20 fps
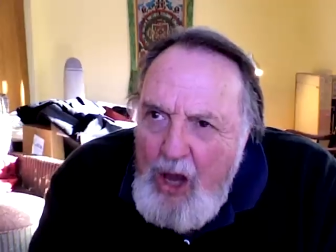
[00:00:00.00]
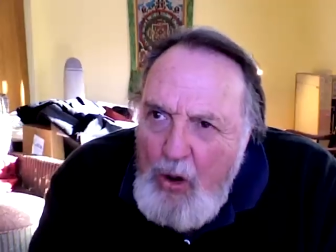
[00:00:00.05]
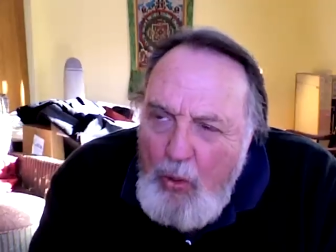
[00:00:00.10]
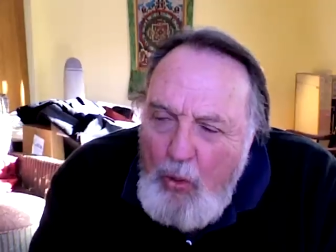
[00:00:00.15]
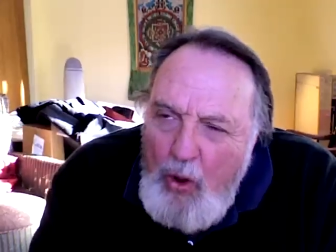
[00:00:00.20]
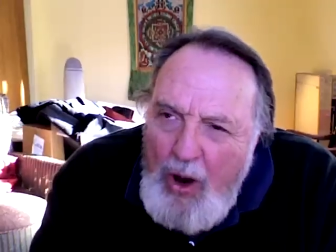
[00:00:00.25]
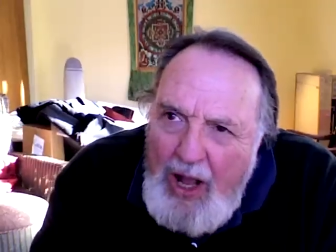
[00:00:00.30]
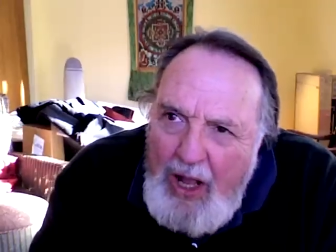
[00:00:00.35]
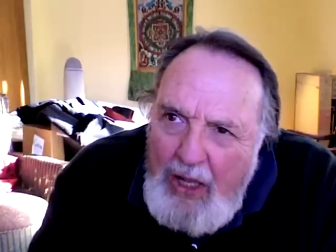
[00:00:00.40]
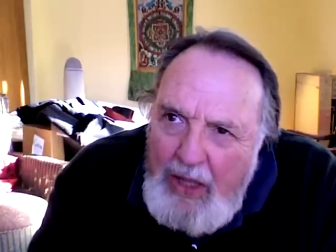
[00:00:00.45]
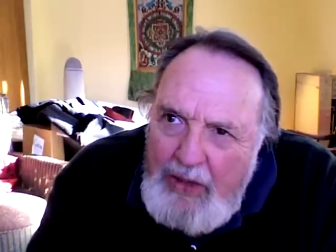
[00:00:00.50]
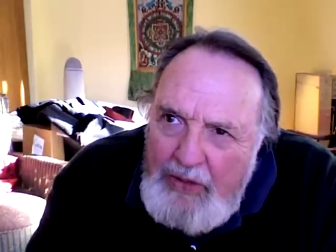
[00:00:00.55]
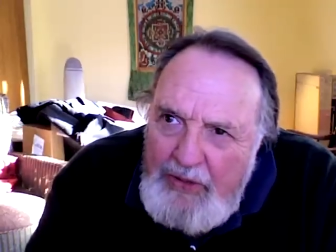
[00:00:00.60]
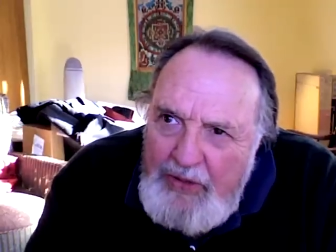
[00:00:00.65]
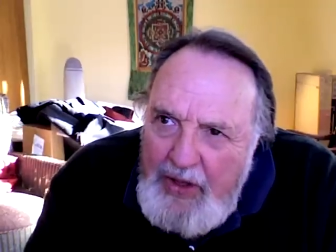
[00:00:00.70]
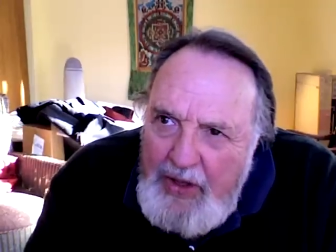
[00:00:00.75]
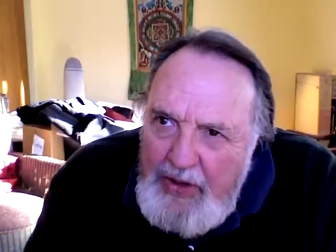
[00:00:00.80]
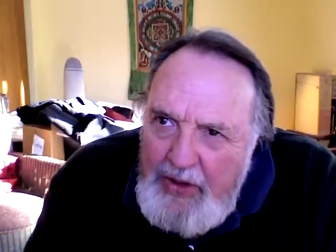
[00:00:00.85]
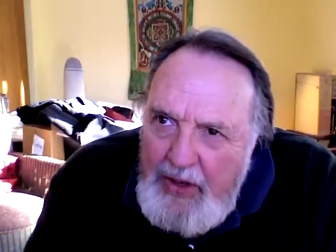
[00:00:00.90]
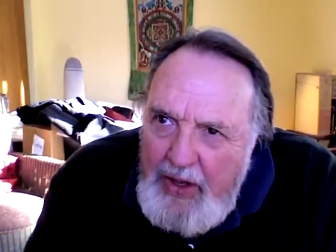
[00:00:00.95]

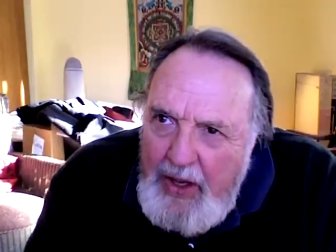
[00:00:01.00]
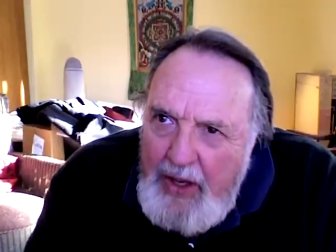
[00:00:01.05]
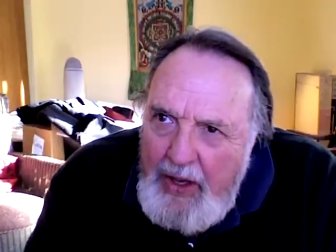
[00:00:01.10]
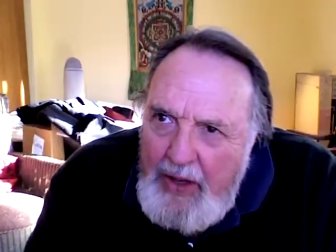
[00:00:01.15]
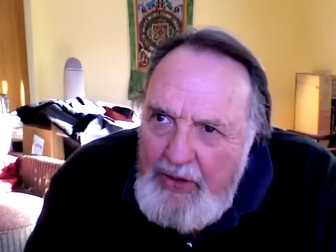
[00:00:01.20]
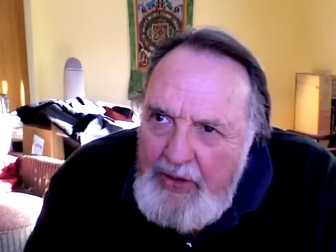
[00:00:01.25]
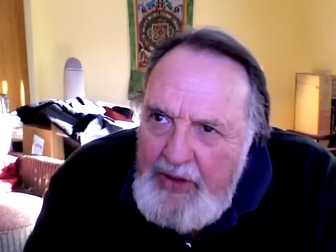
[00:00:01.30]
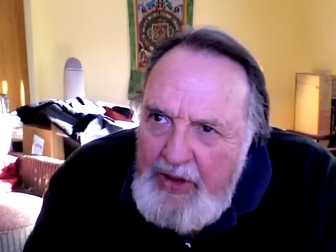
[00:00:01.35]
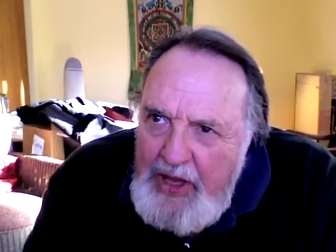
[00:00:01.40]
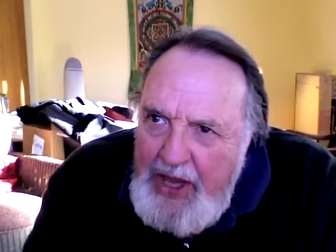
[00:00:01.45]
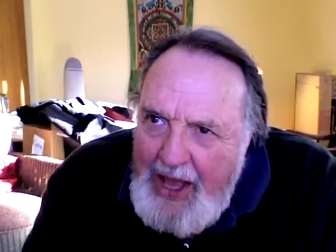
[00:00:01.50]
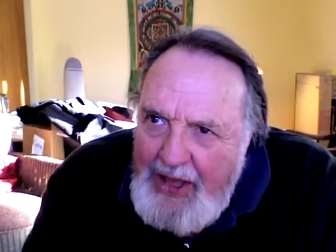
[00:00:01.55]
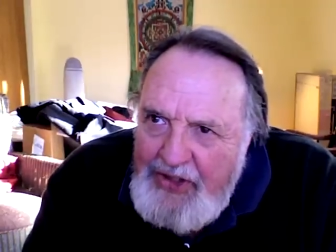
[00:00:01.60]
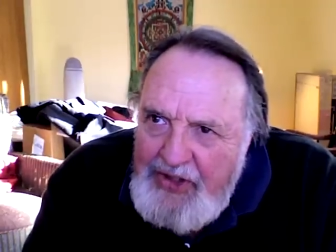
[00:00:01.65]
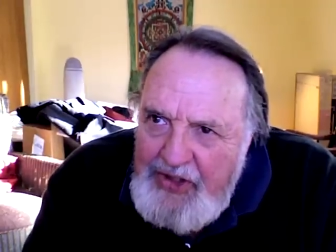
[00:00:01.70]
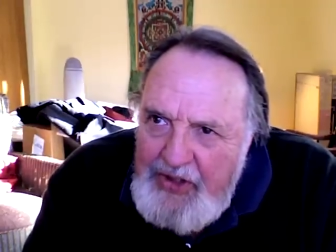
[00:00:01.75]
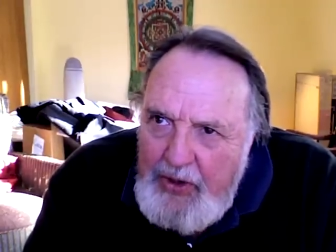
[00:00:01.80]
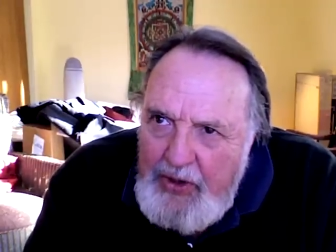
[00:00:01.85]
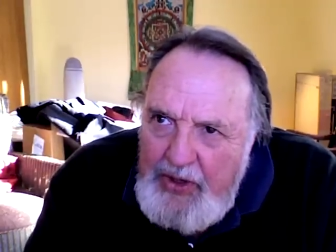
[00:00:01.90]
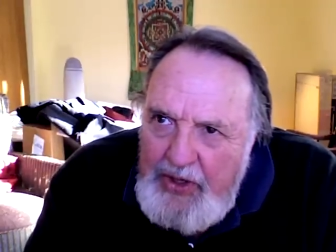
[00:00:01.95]
Well, uh, the
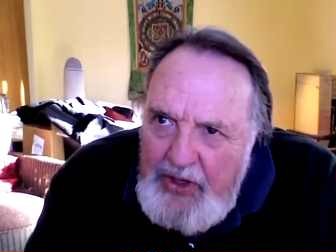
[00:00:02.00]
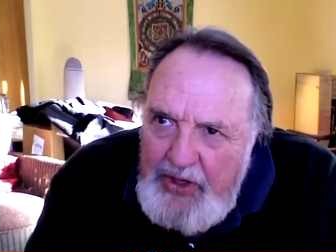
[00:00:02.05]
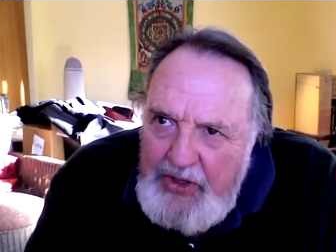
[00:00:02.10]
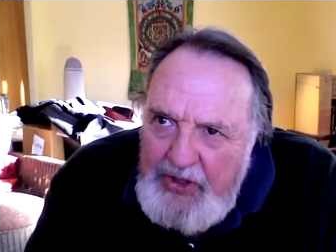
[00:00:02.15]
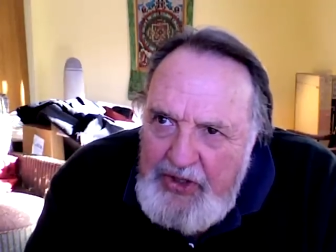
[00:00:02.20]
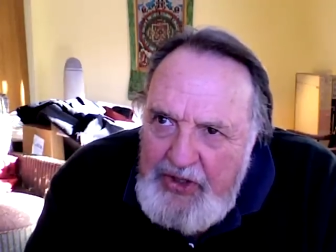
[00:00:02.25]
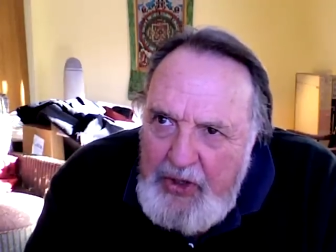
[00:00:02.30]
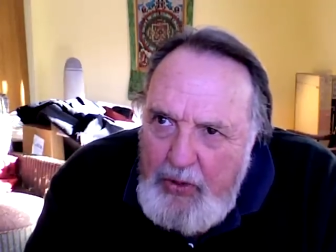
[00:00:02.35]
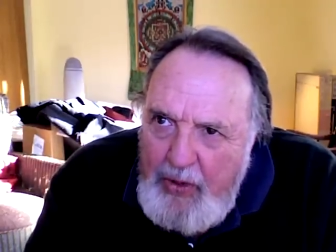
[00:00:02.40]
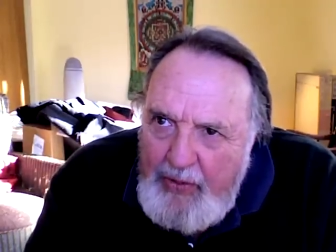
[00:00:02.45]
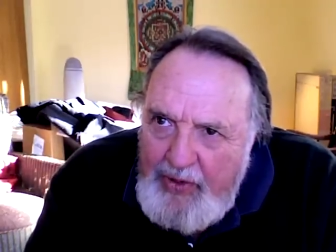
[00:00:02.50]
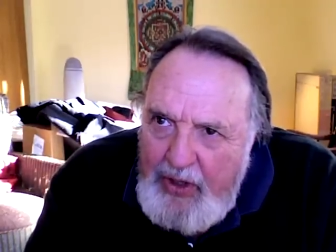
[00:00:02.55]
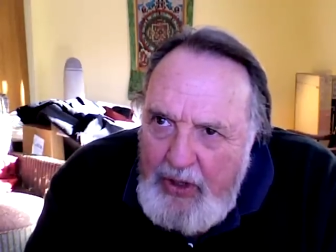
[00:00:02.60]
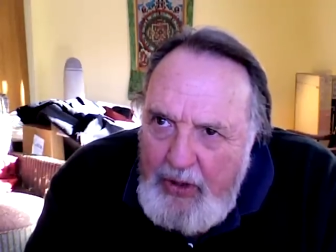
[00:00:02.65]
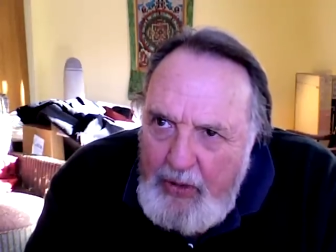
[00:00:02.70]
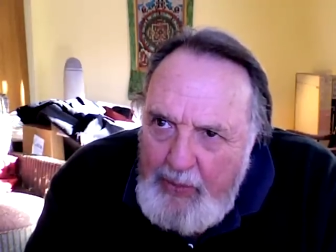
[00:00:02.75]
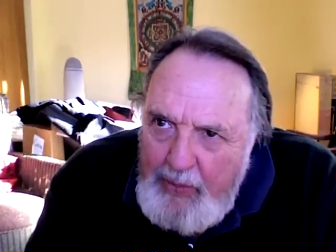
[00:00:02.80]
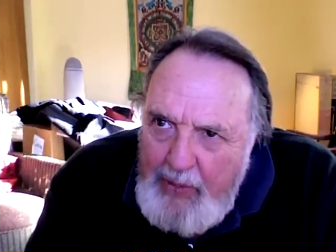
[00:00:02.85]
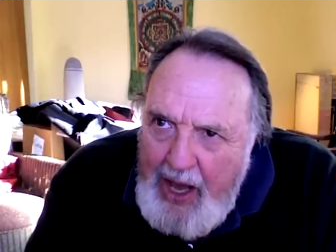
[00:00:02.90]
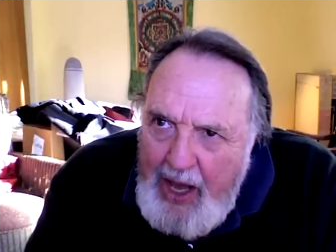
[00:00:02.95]
answer is
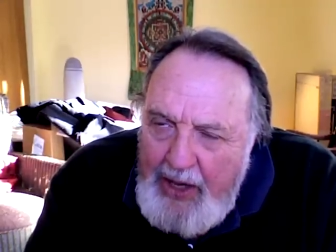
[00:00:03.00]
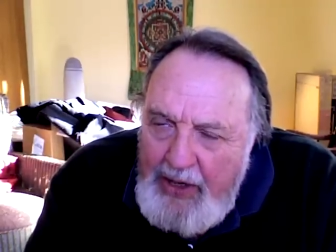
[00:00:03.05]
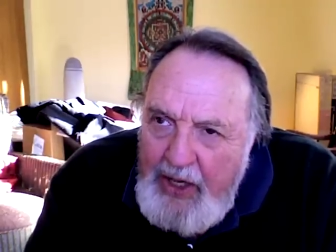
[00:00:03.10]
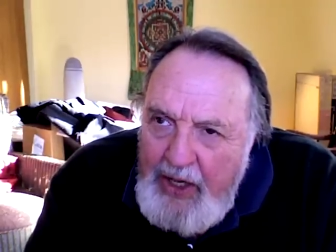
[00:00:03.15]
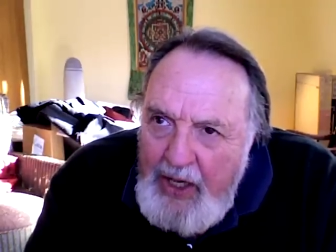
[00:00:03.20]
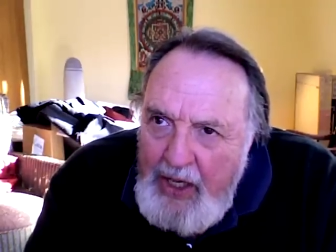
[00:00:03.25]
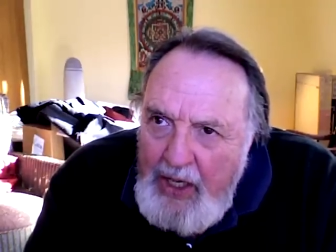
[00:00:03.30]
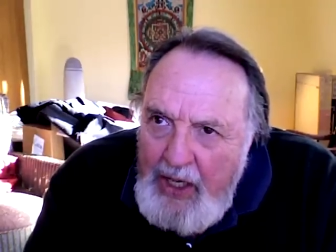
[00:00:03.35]
equivocal, Matt.